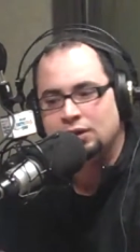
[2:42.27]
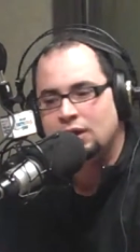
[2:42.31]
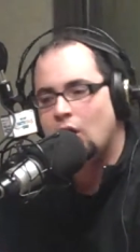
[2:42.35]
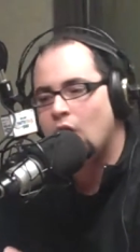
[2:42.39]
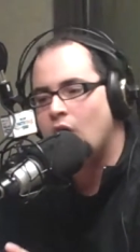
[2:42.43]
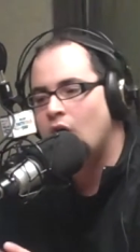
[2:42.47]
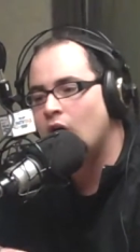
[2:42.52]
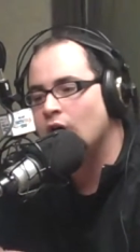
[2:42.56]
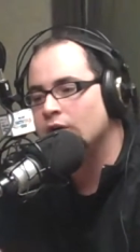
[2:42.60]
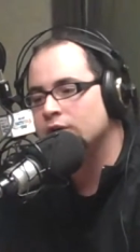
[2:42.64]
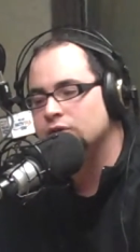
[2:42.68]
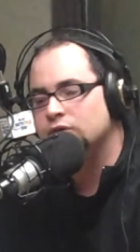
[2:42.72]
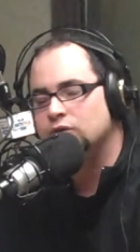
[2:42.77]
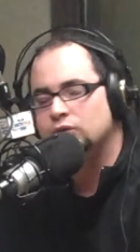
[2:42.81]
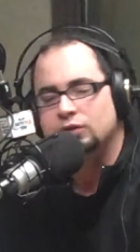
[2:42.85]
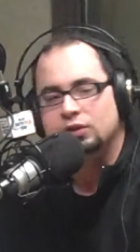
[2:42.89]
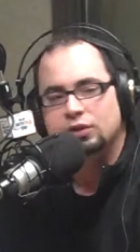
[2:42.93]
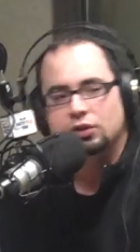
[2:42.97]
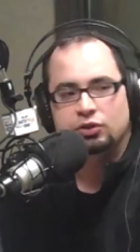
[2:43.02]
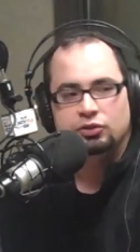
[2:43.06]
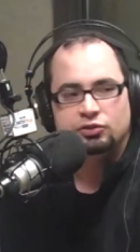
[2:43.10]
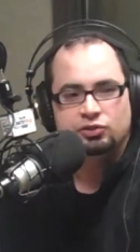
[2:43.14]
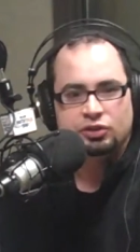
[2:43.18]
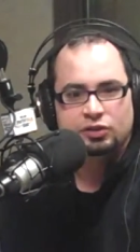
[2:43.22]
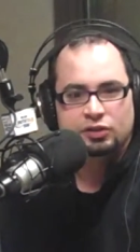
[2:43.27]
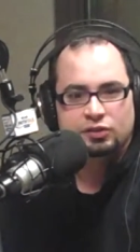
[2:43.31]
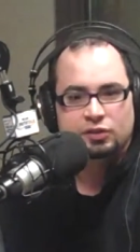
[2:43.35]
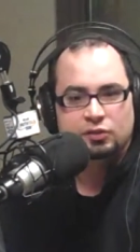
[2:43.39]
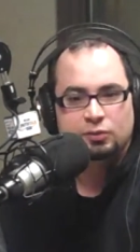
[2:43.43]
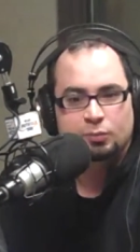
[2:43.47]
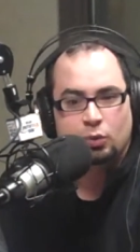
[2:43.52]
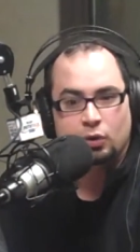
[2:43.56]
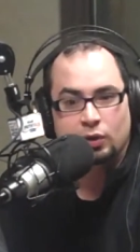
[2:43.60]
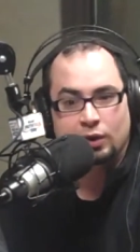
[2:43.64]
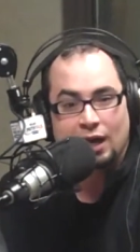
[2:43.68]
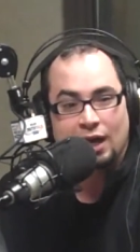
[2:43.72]
All the due diligence is
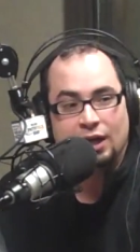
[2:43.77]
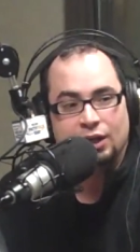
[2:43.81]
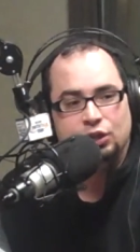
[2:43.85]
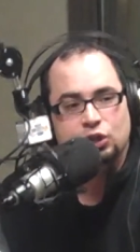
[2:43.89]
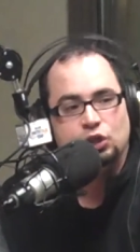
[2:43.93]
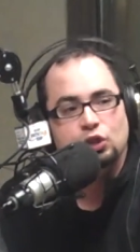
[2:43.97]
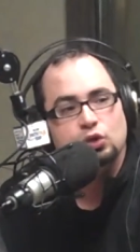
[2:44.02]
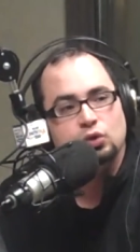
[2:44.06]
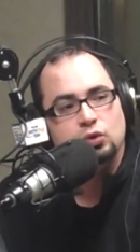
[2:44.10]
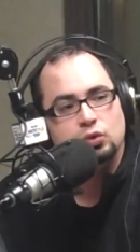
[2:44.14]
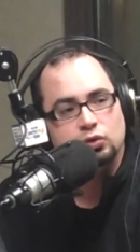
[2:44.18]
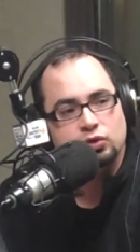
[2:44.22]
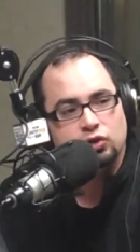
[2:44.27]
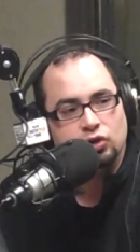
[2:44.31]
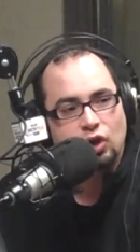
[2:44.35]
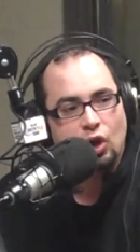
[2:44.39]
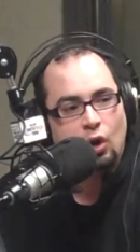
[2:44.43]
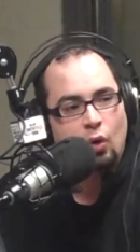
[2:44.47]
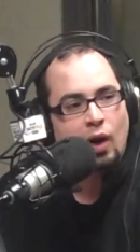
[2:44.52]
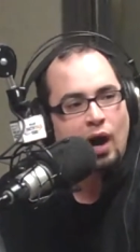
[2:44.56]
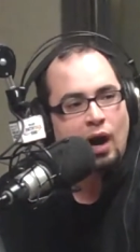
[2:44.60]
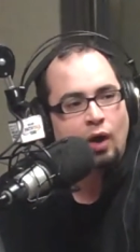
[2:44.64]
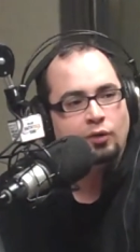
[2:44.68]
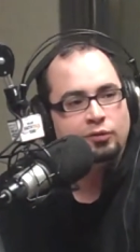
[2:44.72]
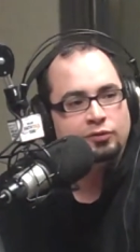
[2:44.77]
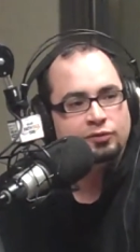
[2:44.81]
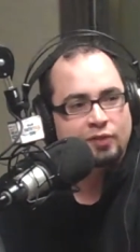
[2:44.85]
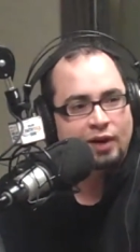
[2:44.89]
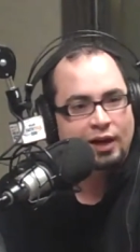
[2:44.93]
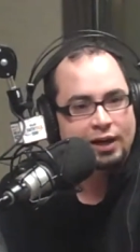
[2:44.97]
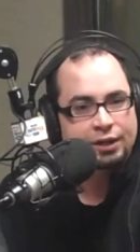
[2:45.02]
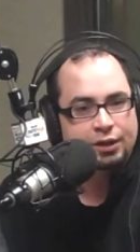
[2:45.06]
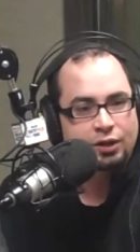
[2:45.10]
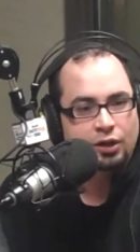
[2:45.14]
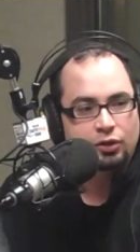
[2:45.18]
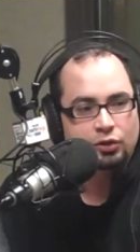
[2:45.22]
put on you to go out and
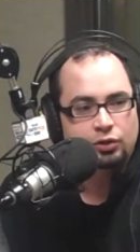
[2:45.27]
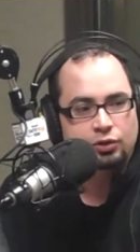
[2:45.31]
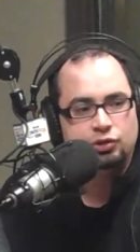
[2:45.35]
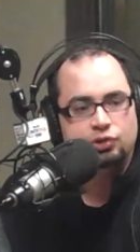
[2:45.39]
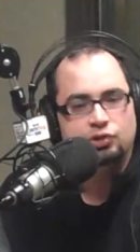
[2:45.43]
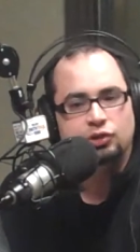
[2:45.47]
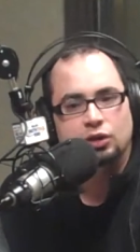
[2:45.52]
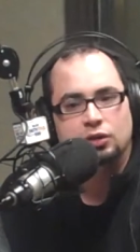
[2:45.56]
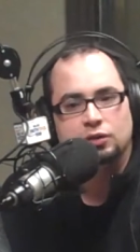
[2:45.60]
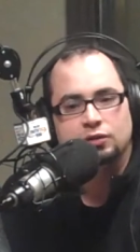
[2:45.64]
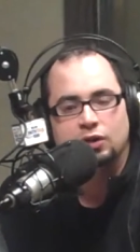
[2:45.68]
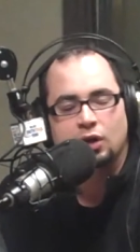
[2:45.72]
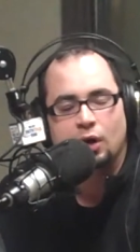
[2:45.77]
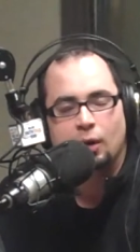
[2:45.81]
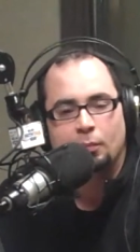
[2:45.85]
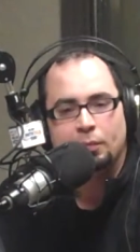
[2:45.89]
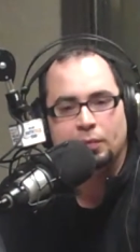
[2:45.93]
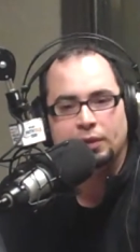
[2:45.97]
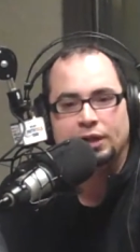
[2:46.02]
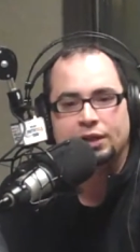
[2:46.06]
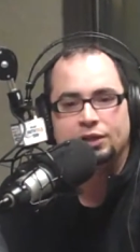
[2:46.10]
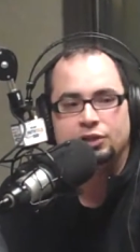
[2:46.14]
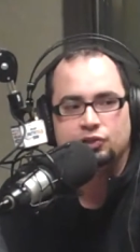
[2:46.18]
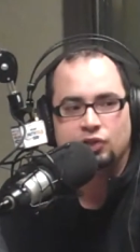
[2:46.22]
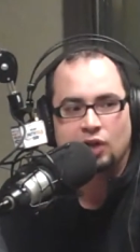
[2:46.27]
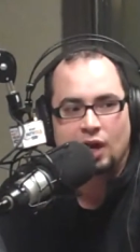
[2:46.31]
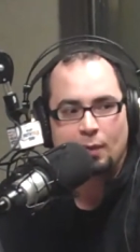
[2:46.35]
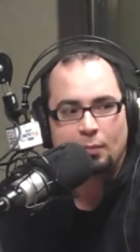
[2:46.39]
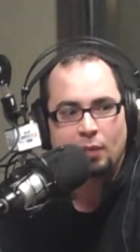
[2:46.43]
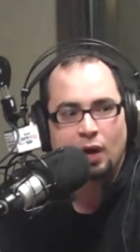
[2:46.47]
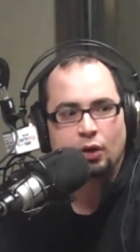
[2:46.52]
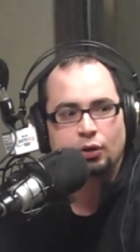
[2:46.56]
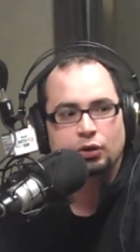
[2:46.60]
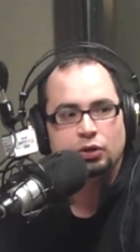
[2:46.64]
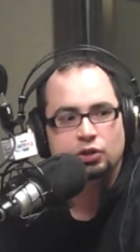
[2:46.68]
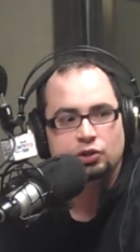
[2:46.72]
find another insurance company and shop
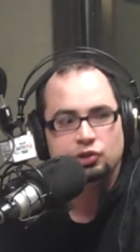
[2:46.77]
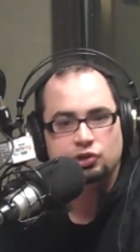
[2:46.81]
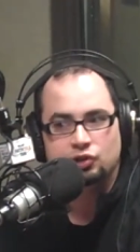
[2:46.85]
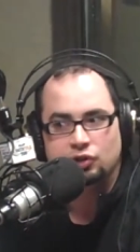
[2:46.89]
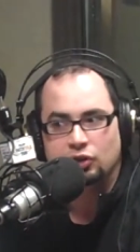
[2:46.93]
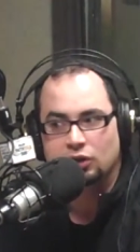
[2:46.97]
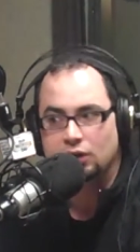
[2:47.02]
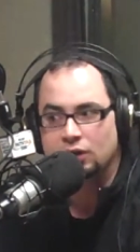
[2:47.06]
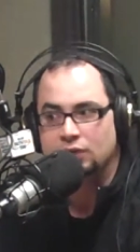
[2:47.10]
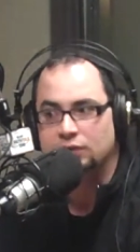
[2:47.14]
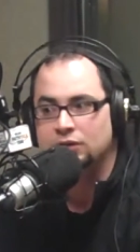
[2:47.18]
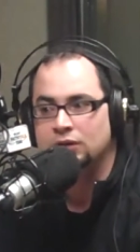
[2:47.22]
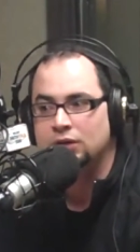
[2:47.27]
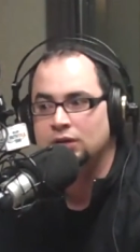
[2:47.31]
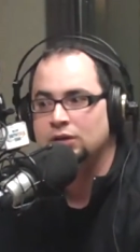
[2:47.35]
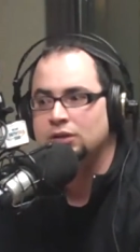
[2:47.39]
out your insurance.